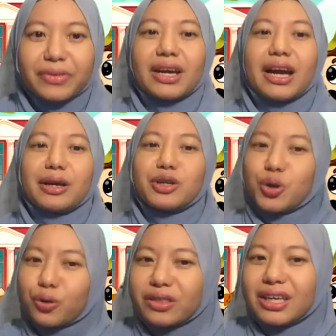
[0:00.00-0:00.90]
I
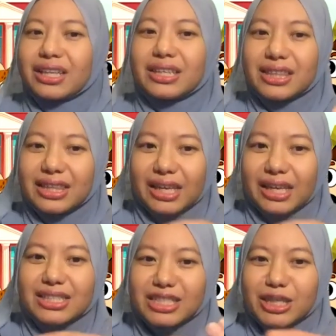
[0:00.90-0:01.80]
don't think the thing
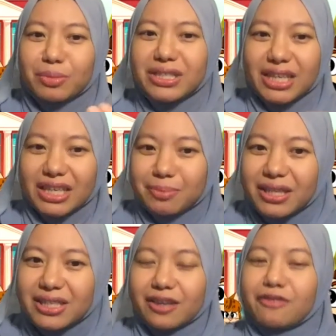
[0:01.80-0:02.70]
the cheap is
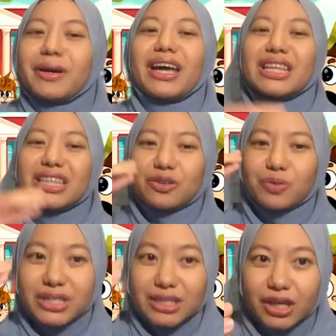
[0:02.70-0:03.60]
expensive, but I think the
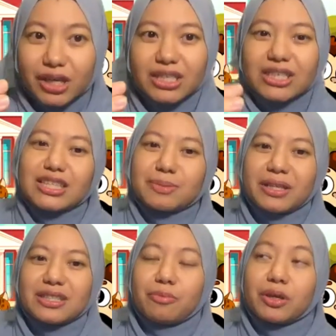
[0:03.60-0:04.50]
research is
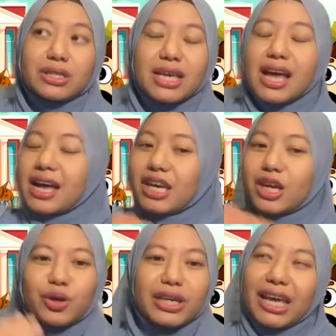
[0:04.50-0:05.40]
expensive because
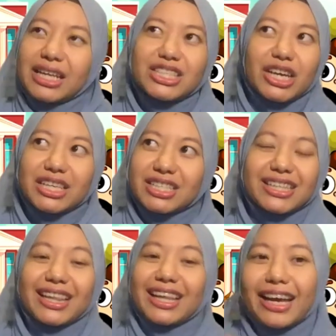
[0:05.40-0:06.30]
hearing aid
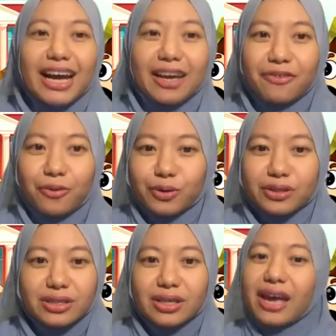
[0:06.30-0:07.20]
changes like
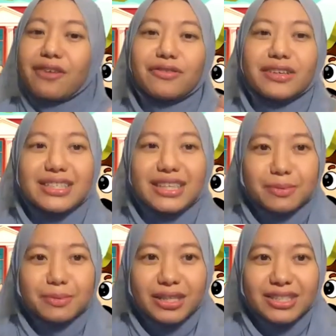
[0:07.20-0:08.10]
iPhones every
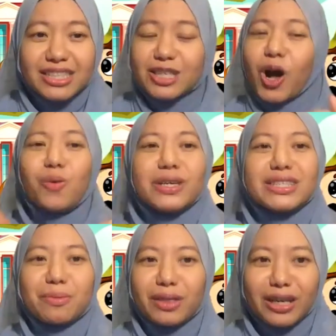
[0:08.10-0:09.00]
six months. There's always
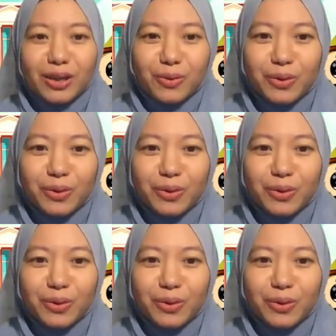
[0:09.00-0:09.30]
something new.